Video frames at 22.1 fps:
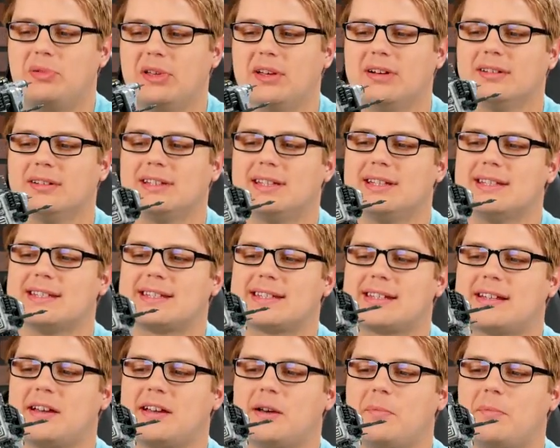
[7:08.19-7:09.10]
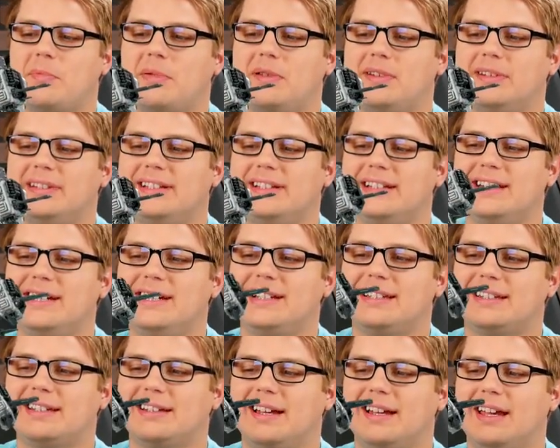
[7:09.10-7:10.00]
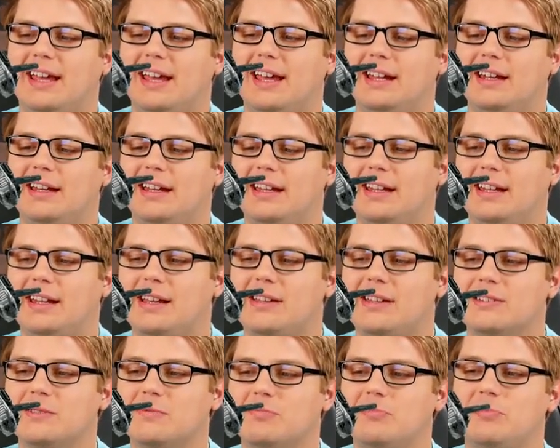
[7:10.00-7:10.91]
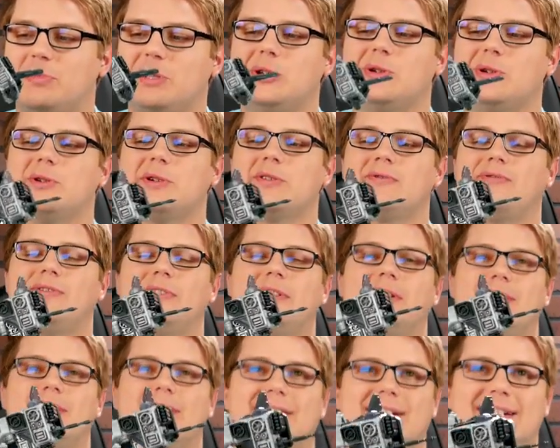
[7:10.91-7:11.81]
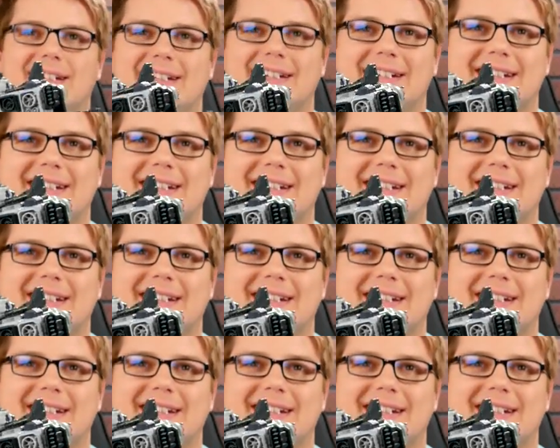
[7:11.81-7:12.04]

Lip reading: build is complete and it is beautiful.